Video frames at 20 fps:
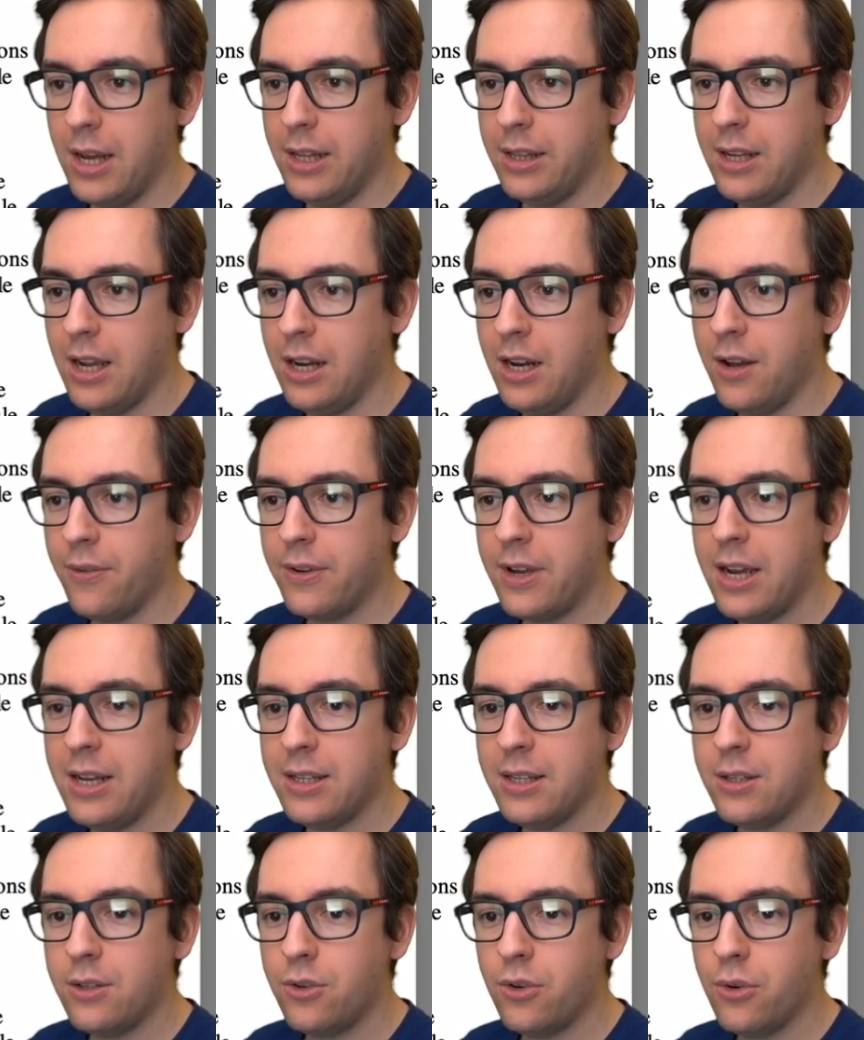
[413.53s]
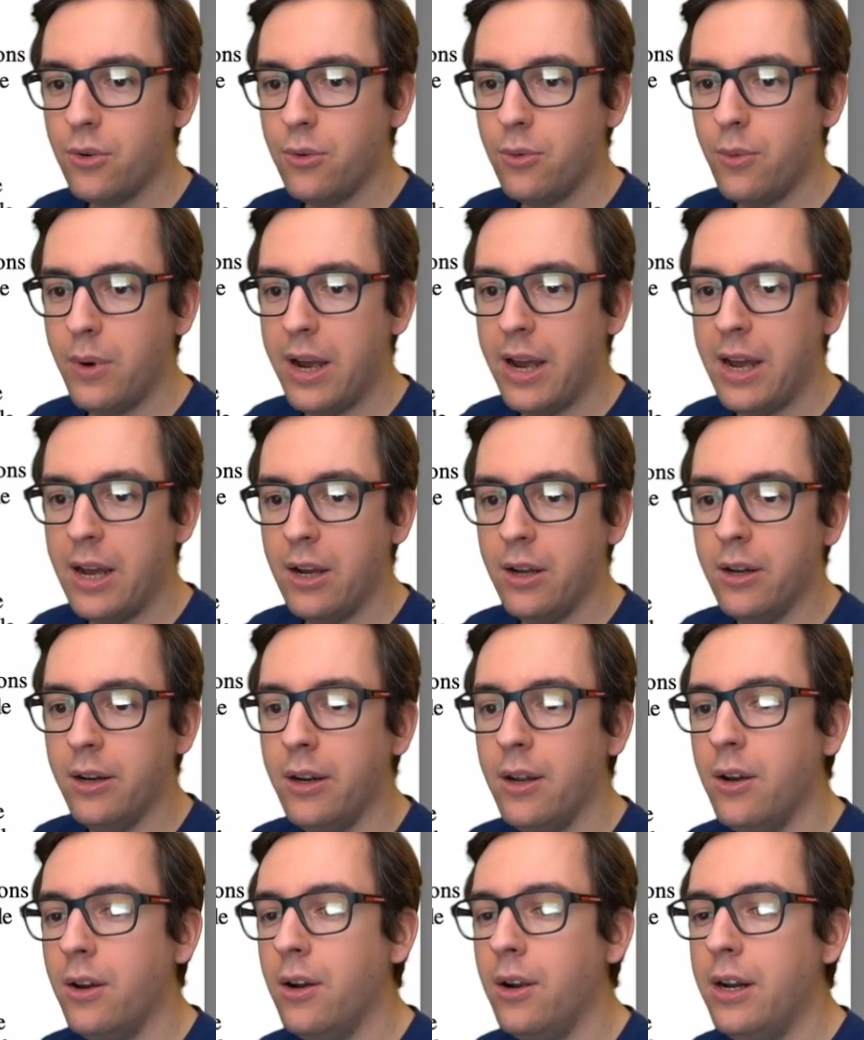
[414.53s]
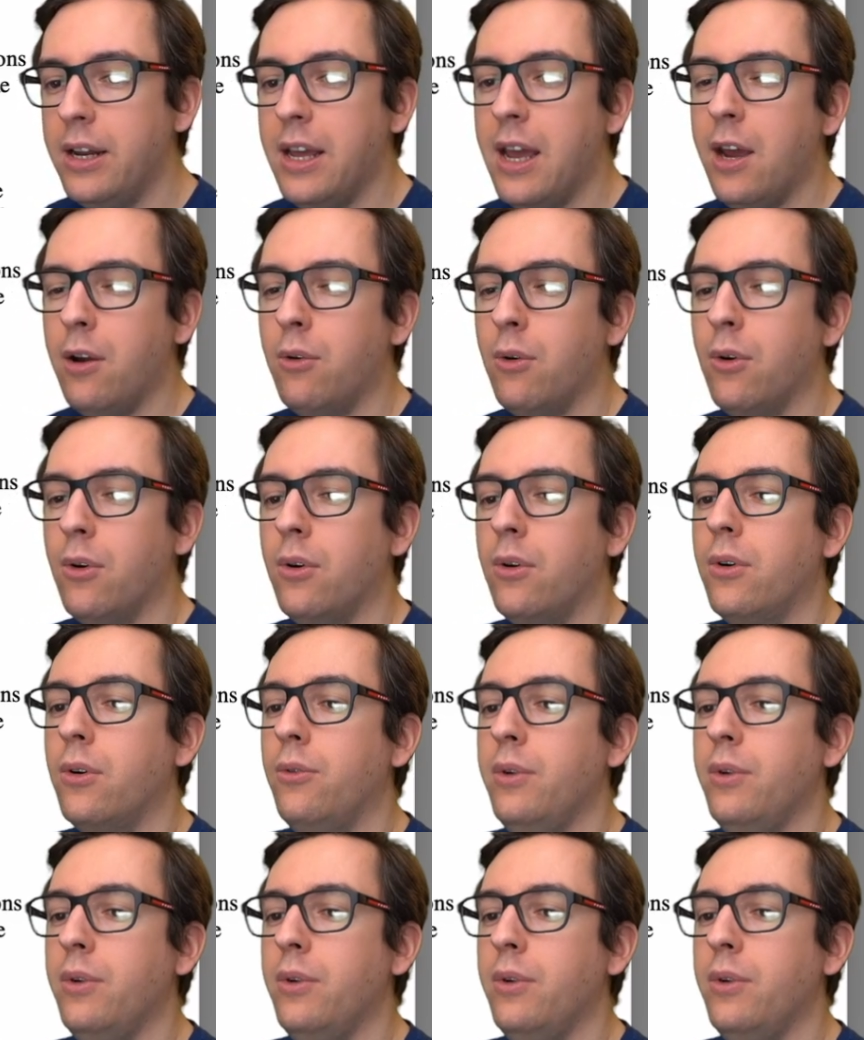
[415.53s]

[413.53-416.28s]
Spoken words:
There are enough cases though where an early error